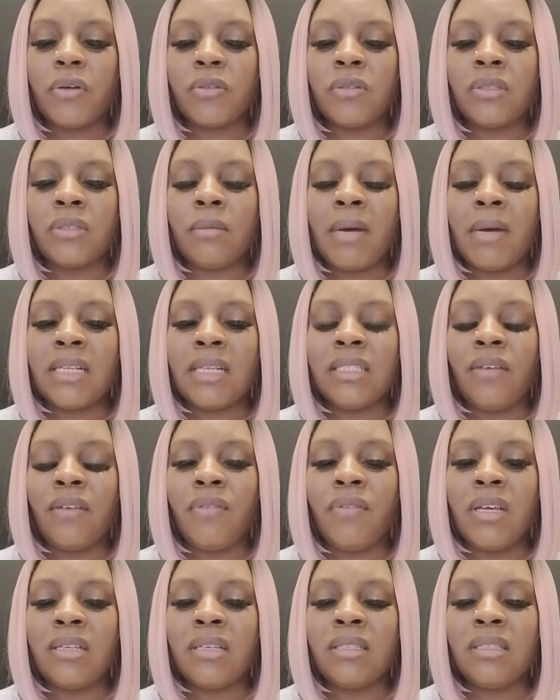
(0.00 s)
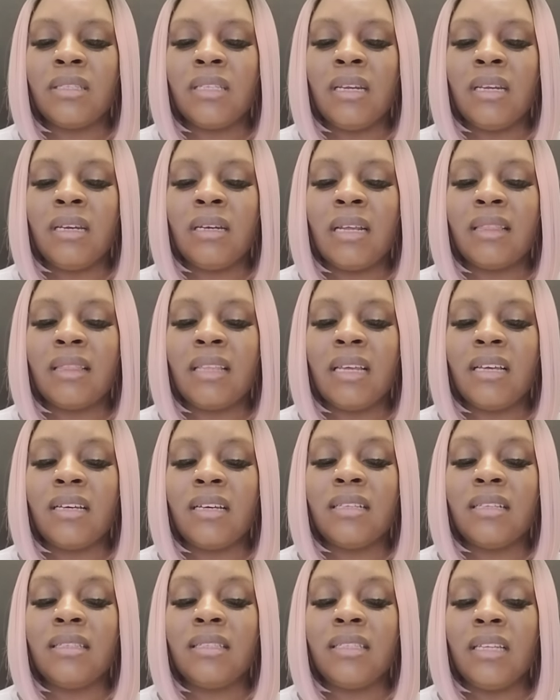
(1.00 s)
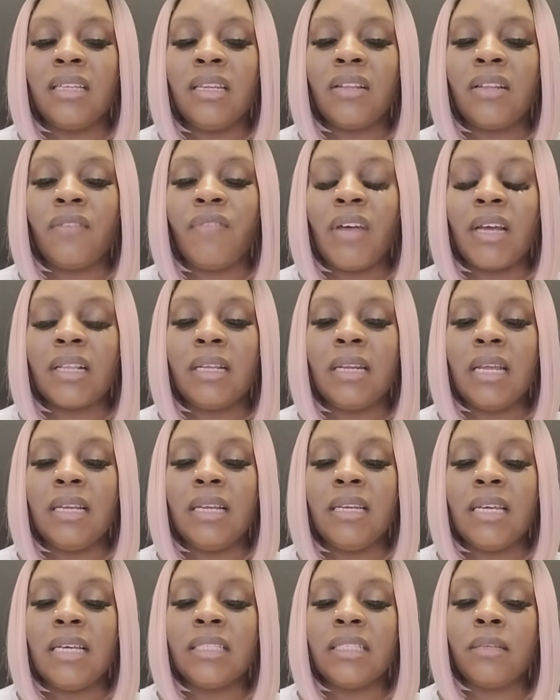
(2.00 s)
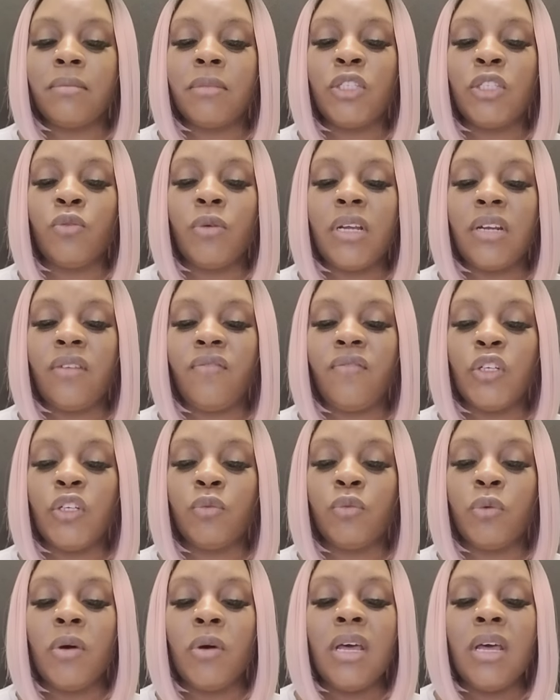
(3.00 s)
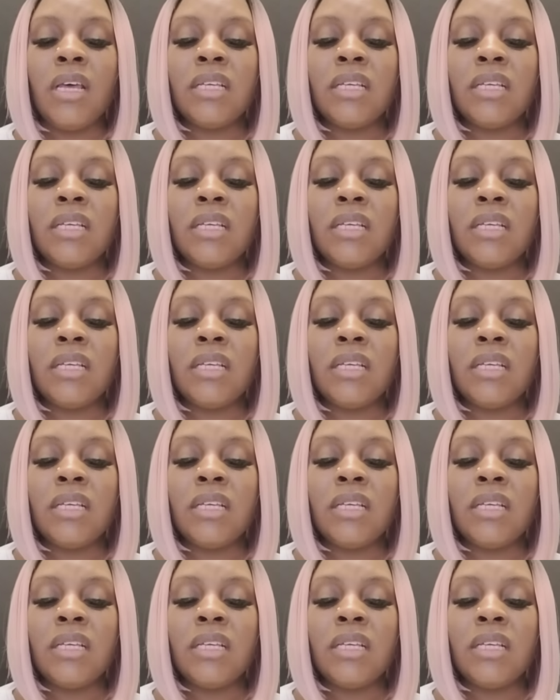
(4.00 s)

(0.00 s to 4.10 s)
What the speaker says: So somebody's definitely concealing that concealing the fact that they did something to an individual.